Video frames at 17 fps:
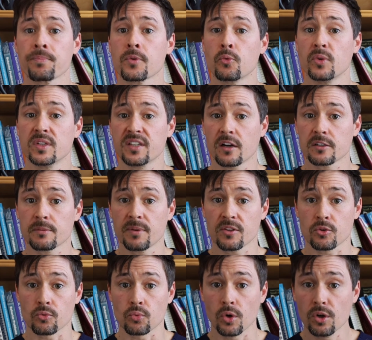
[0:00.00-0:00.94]
We talked about
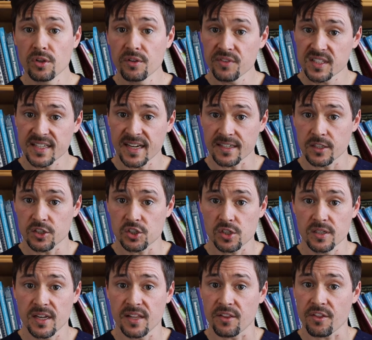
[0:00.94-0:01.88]
the role of the
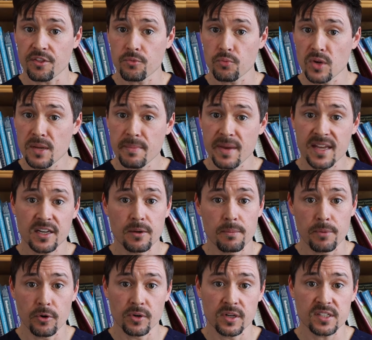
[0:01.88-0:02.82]
technician and the 3 main
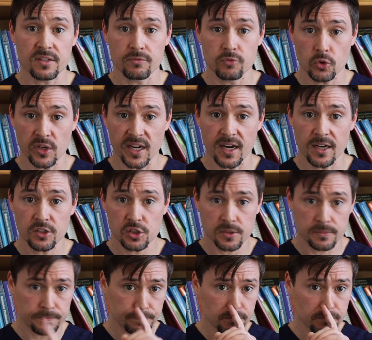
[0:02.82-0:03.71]
components of triage: